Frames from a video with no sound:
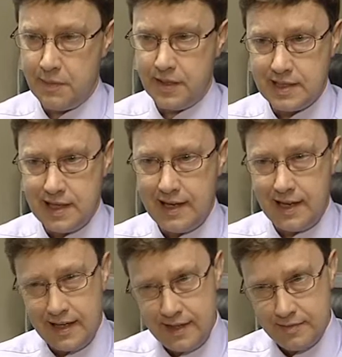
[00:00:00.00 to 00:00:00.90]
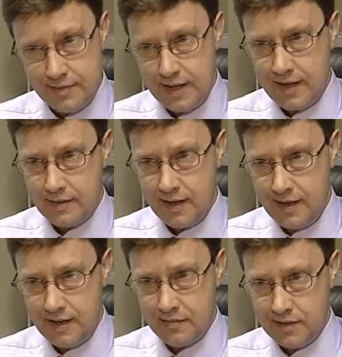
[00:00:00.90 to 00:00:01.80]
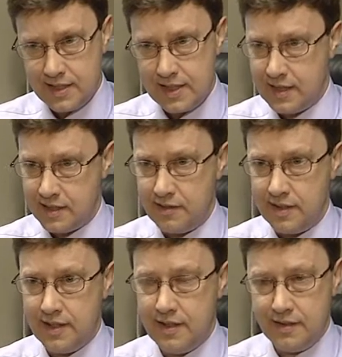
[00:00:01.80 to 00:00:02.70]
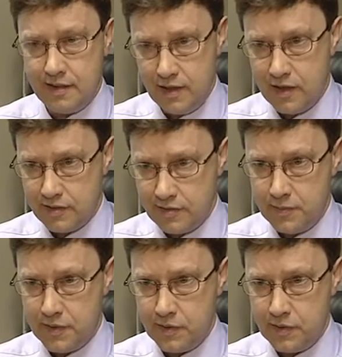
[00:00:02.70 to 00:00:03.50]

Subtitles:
but it's likely for that higher risk category that a lot of them